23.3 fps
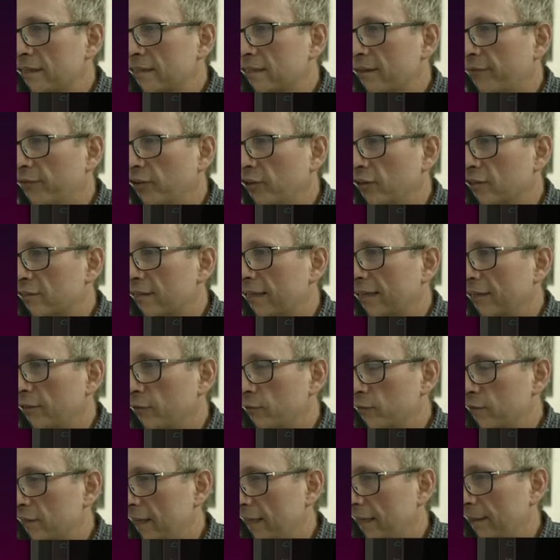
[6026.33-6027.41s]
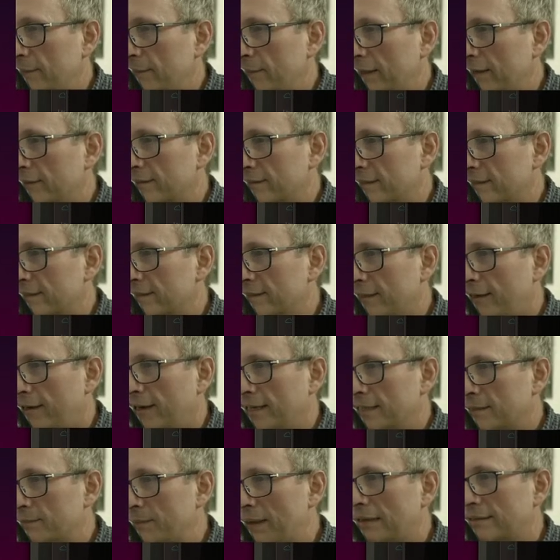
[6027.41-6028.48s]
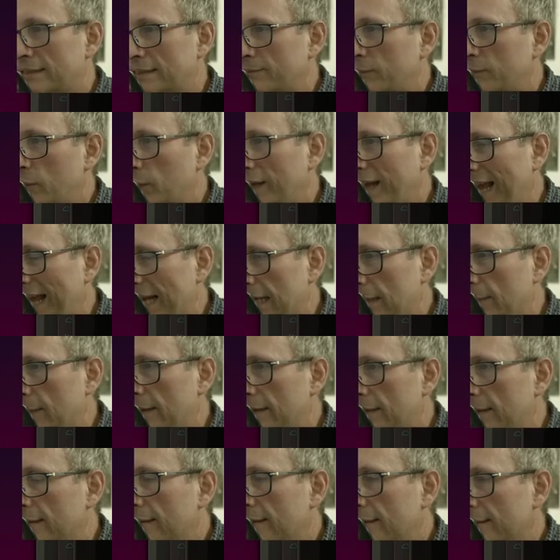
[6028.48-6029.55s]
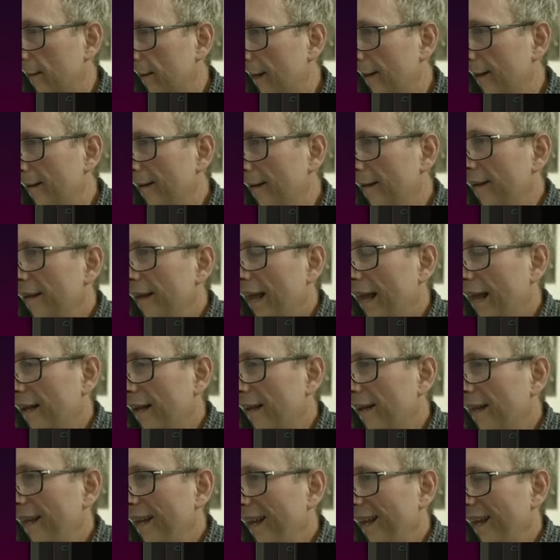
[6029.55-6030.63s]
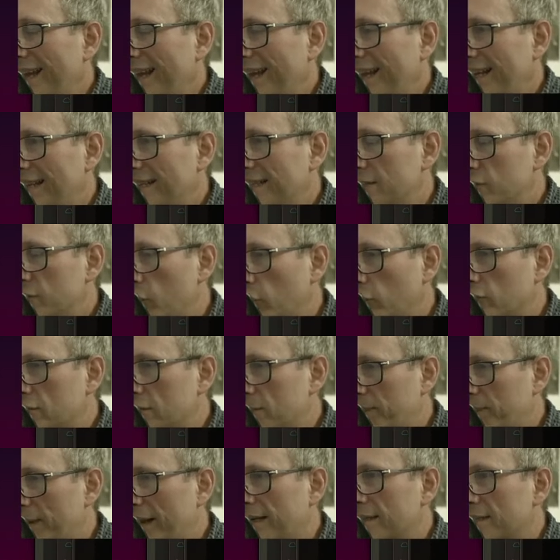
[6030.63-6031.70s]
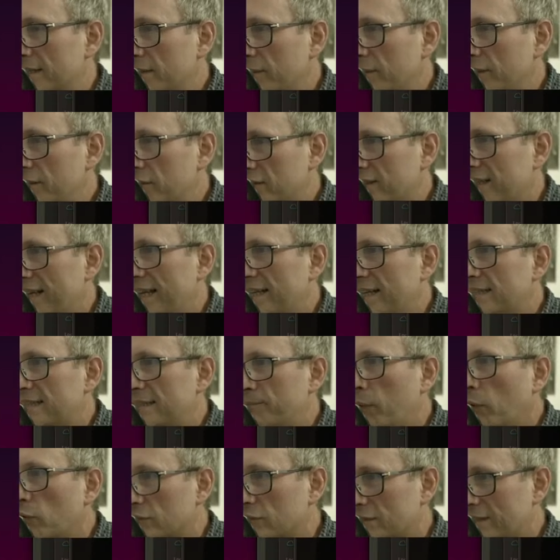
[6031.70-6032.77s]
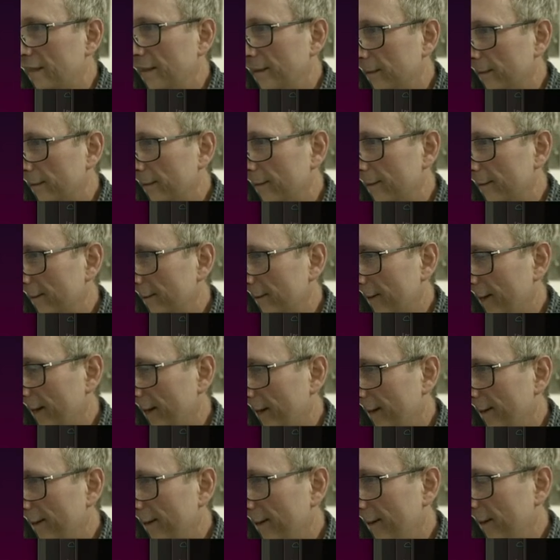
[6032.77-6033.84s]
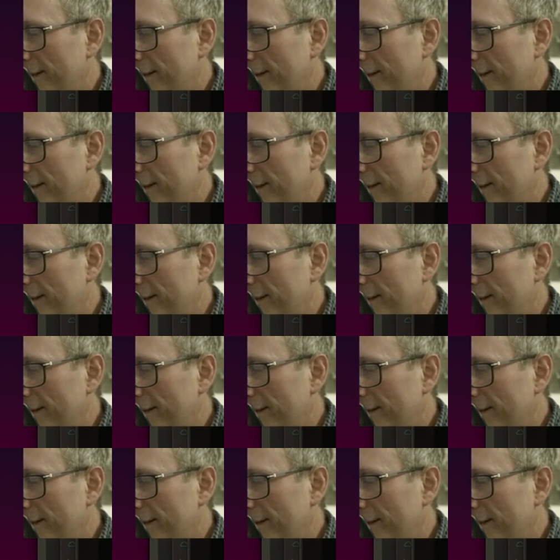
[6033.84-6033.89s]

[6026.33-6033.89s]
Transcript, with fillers: is the first thing you see because it's the highest melting point element okay? And it is non-spin, so it just gets deposited, okay?